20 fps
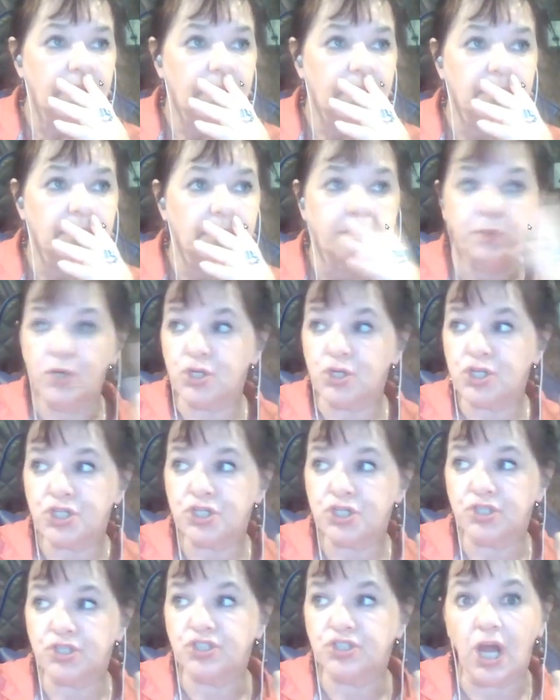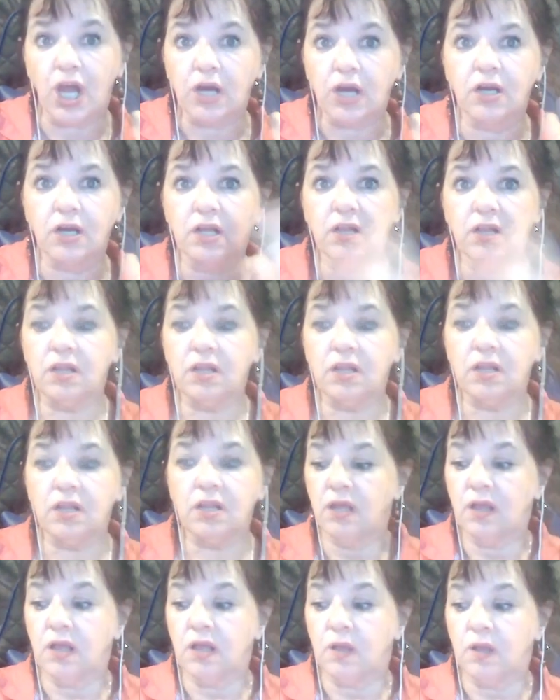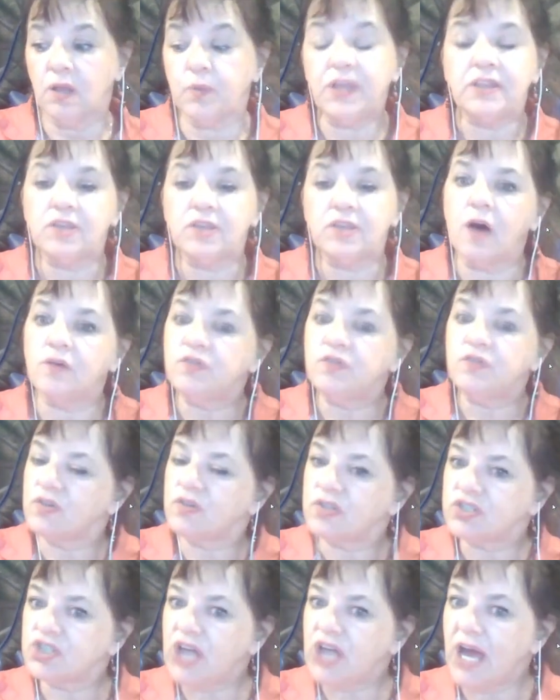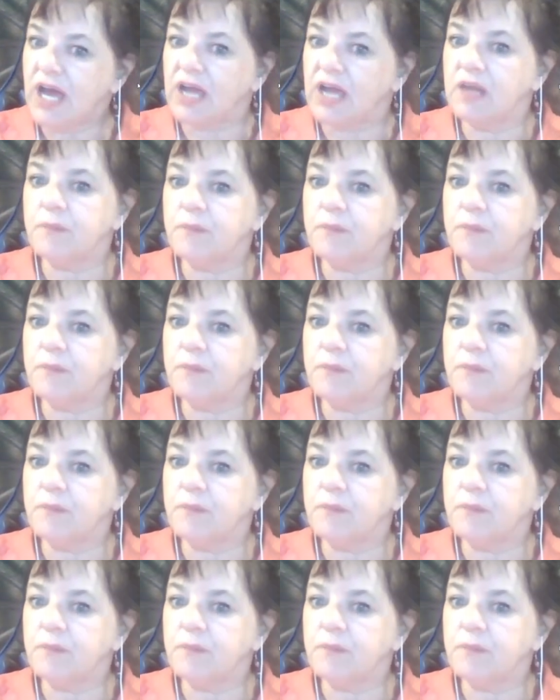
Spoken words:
the bush, the jungle, without your tribe.